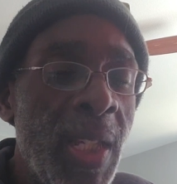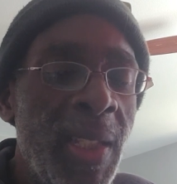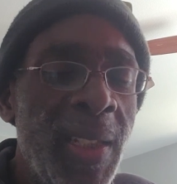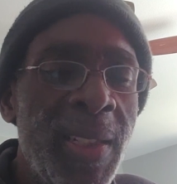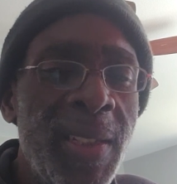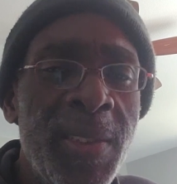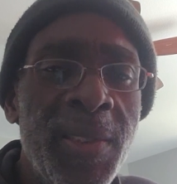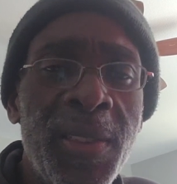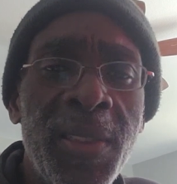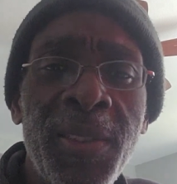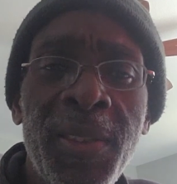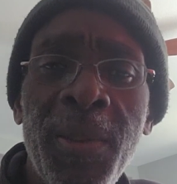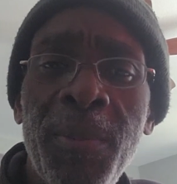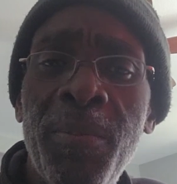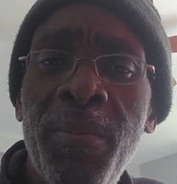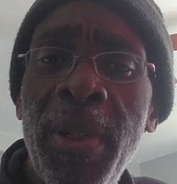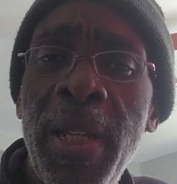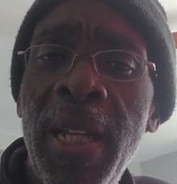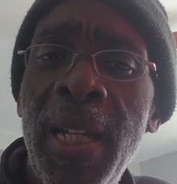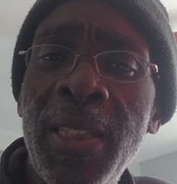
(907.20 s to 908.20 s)
It's just a
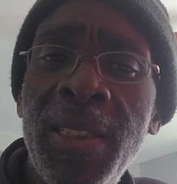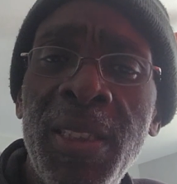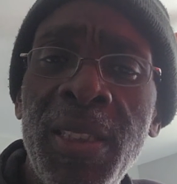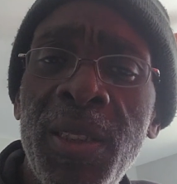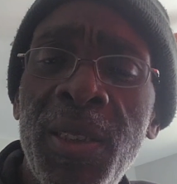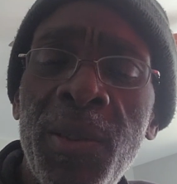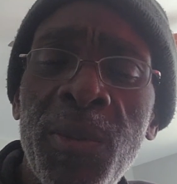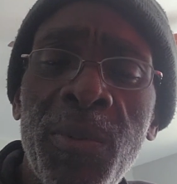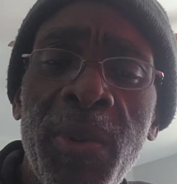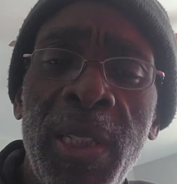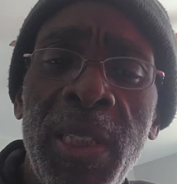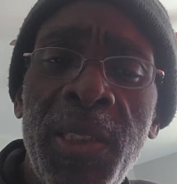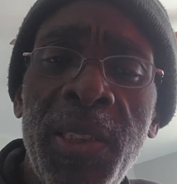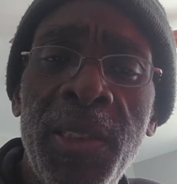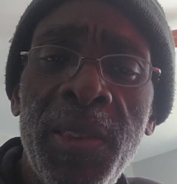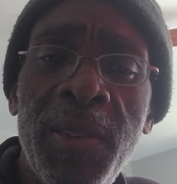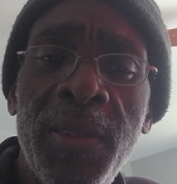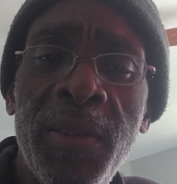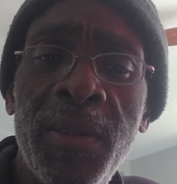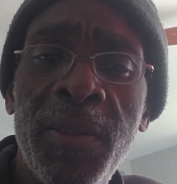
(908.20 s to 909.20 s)
bad
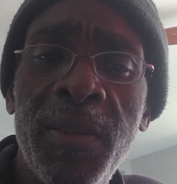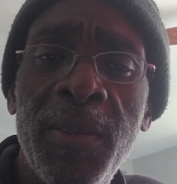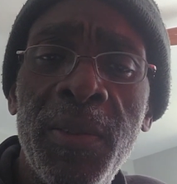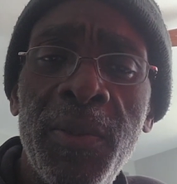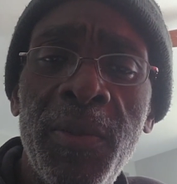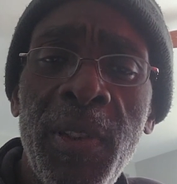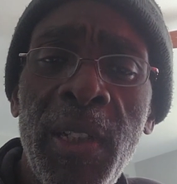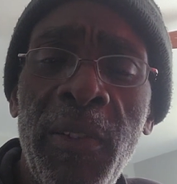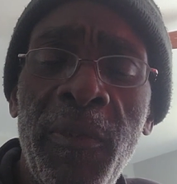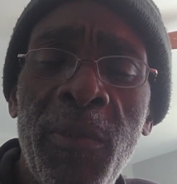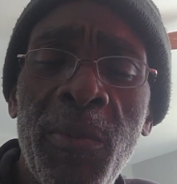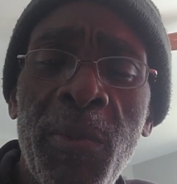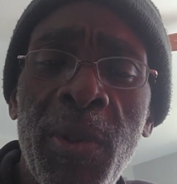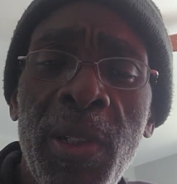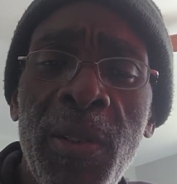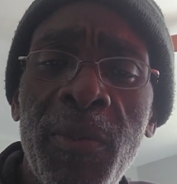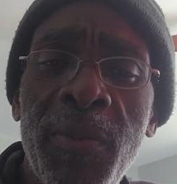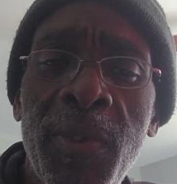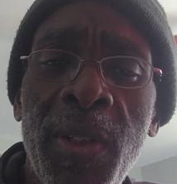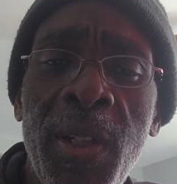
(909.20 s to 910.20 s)
situation for everyone
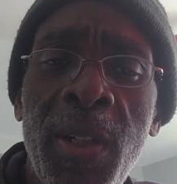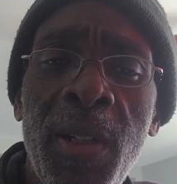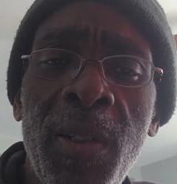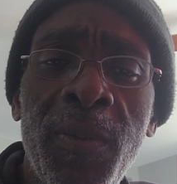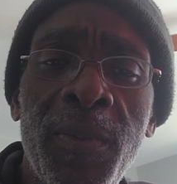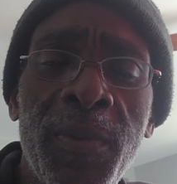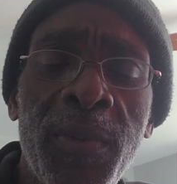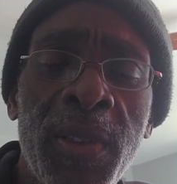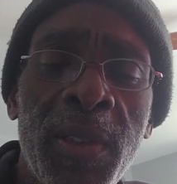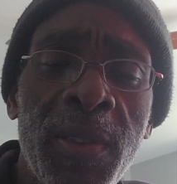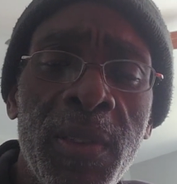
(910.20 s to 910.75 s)
involved.